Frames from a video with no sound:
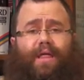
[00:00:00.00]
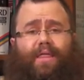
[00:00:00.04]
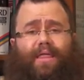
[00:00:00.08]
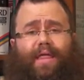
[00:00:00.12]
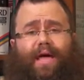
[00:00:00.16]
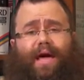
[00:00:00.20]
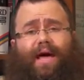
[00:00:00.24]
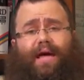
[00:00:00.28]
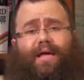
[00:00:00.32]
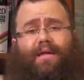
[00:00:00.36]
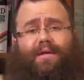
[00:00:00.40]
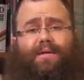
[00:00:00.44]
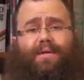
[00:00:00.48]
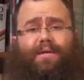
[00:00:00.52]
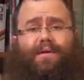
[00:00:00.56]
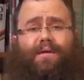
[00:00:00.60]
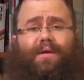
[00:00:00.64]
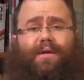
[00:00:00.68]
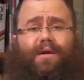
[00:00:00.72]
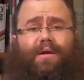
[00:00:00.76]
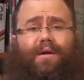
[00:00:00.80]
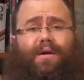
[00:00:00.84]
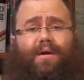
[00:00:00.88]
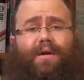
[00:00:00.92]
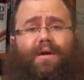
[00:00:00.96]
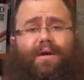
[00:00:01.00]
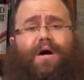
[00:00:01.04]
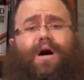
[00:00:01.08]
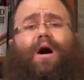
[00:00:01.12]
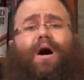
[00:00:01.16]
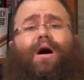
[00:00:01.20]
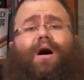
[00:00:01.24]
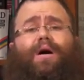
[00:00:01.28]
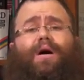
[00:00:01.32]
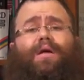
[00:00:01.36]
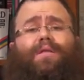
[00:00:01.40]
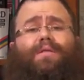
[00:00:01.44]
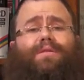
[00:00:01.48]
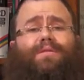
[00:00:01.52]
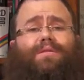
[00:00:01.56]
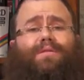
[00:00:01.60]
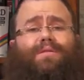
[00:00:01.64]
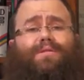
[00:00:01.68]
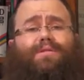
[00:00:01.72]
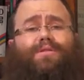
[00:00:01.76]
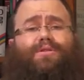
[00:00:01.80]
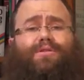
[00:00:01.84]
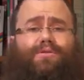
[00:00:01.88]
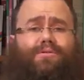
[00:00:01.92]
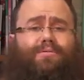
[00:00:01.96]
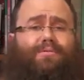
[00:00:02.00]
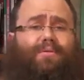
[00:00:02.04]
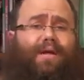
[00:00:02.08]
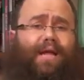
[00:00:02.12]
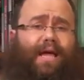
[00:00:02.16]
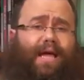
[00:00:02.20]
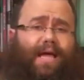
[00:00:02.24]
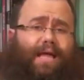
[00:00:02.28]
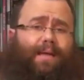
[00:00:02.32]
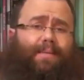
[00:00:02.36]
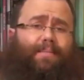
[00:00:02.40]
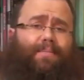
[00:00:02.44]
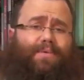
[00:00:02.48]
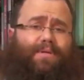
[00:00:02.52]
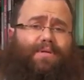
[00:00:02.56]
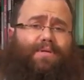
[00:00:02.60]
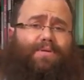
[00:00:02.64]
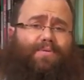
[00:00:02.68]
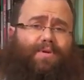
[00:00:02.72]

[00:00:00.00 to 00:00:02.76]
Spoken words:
that God's two names,